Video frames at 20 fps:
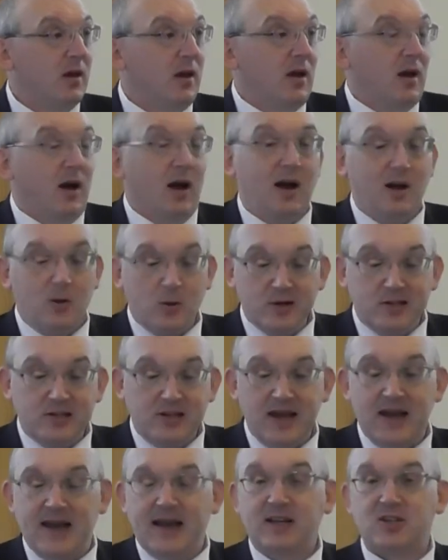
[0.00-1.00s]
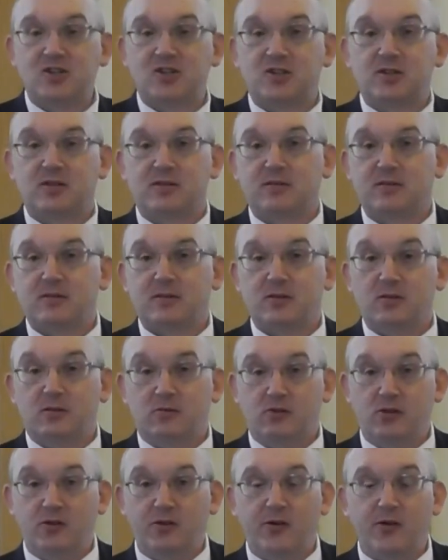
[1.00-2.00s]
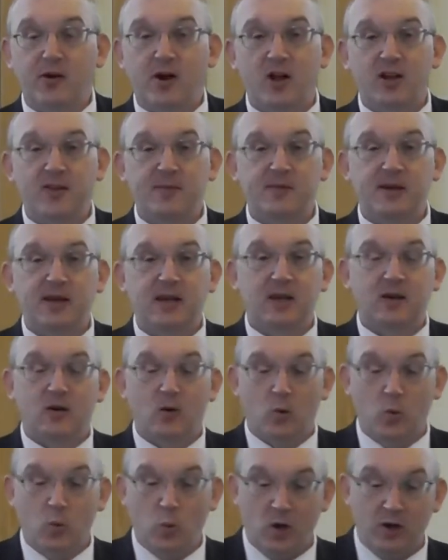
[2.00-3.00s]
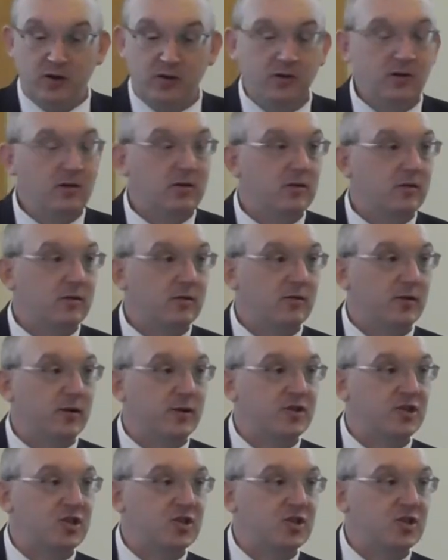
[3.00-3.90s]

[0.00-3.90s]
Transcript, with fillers: Our text Deuteronomy 1, verses